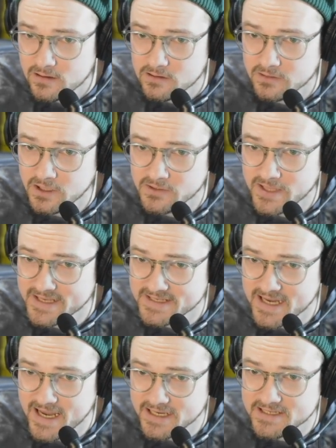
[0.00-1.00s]
Lil Nas
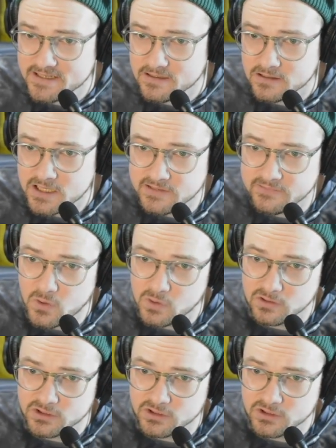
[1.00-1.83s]
X lead vocal